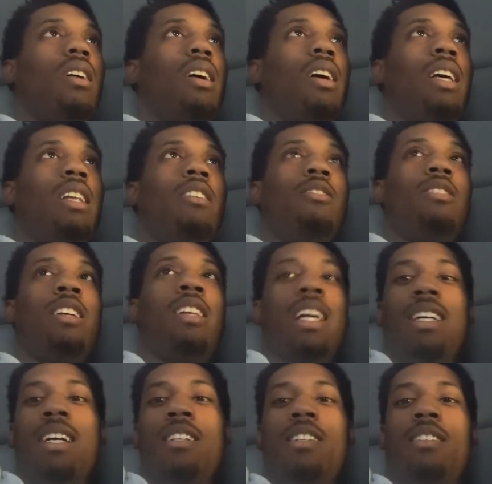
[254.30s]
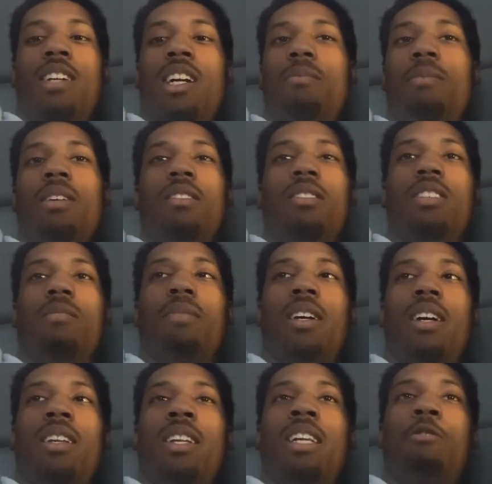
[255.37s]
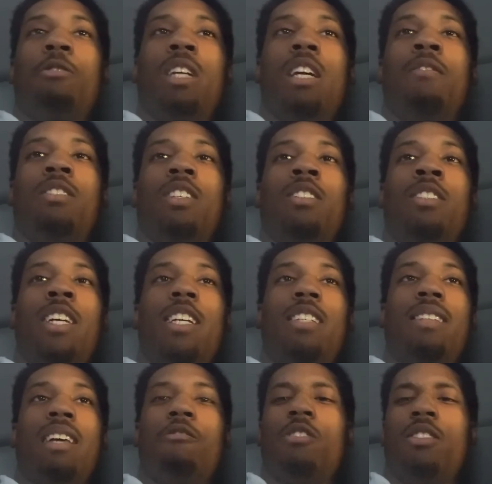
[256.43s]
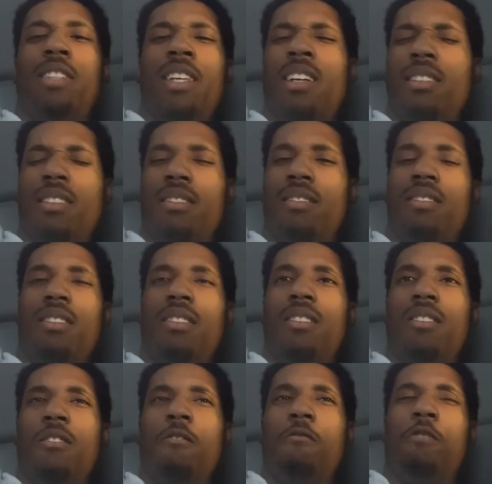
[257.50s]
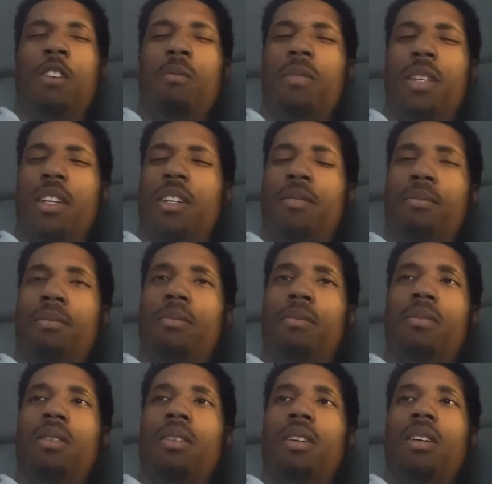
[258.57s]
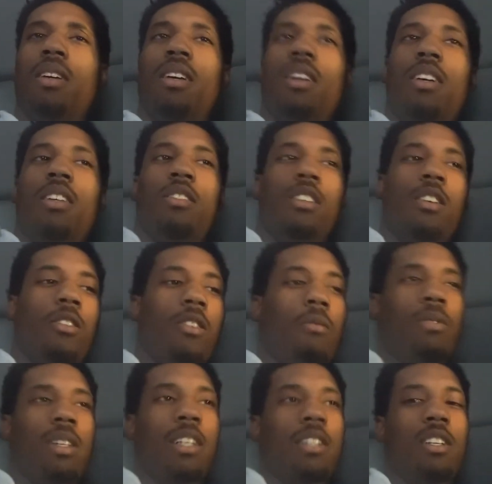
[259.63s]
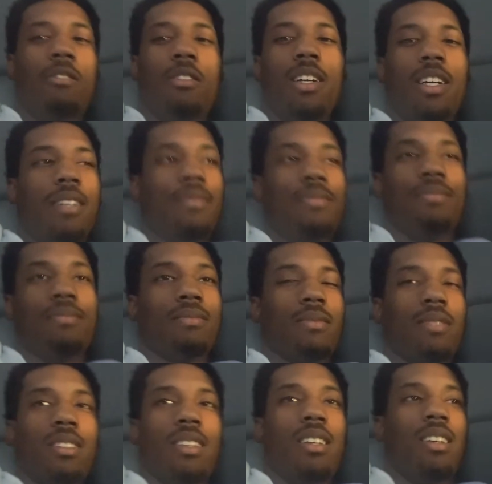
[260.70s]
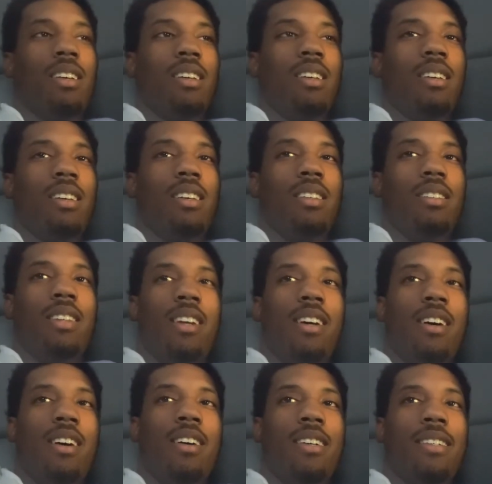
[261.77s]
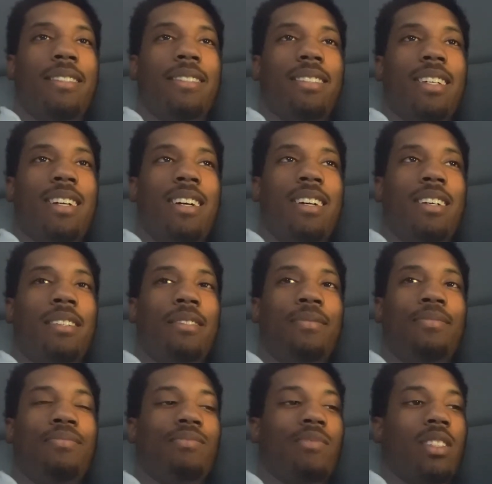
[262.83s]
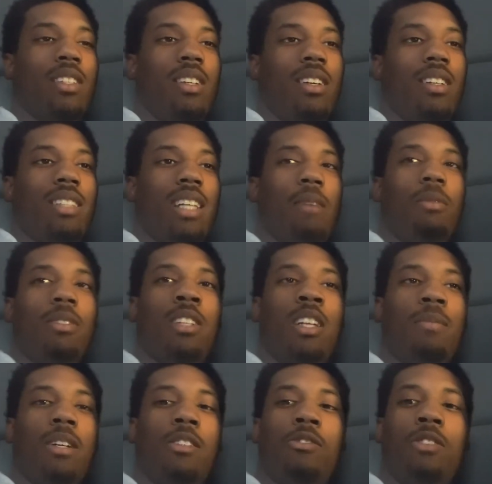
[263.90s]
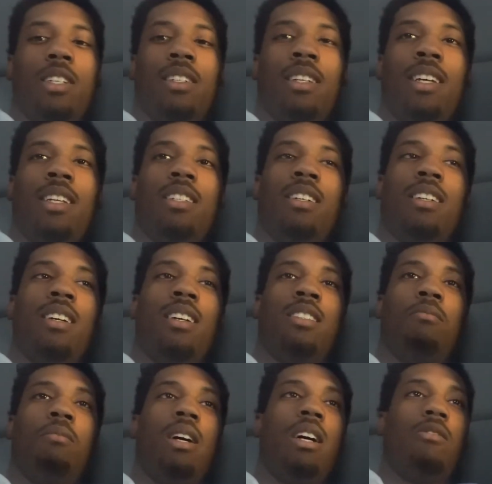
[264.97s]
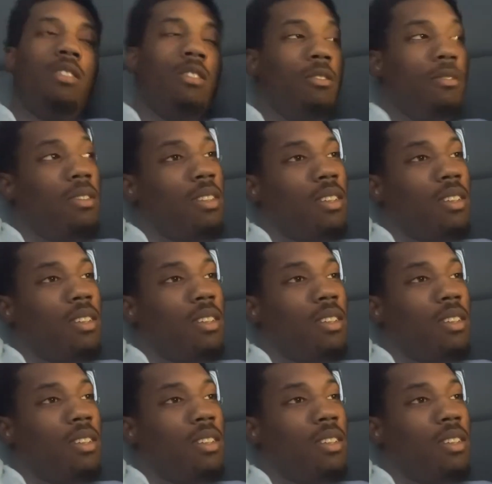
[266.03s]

And you know what I'm saying? That kind of scared me a little bit that they would even suggest that I was stealing from them. So I'm like, you know what? Yeah, I think I'm gonna turn my truck in tomorrow